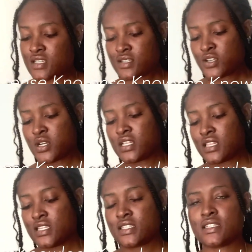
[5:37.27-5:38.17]
It's
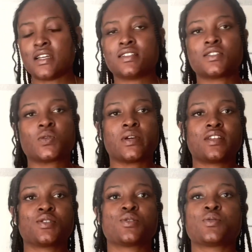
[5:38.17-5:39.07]
currently
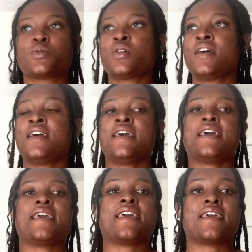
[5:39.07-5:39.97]
10:22
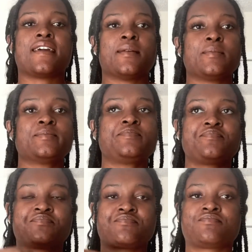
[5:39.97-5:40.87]
a.m.
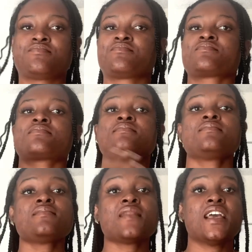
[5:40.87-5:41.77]

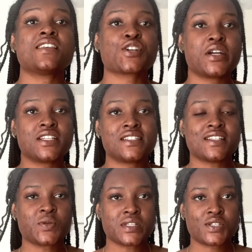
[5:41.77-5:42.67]
It's currently
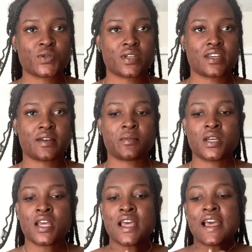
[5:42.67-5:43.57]
10:22 a.m.
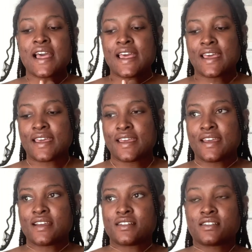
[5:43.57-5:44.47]

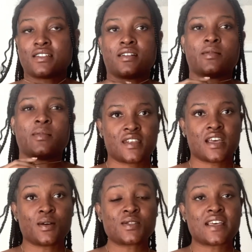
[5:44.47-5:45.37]
and
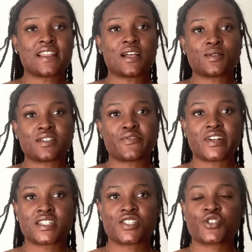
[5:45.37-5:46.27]
I want to head out to the
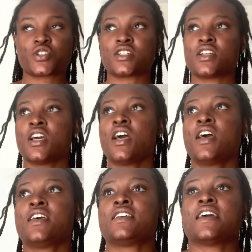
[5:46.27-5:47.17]
registry.
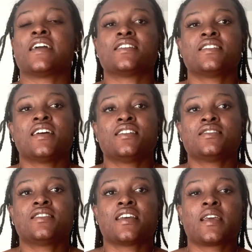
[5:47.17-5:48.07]
Yeah, I
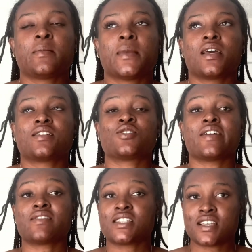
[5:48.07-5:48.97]
intend taking my
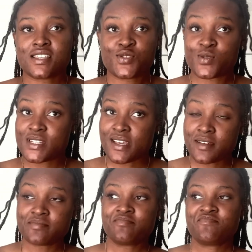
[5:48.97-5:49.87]
driving test today.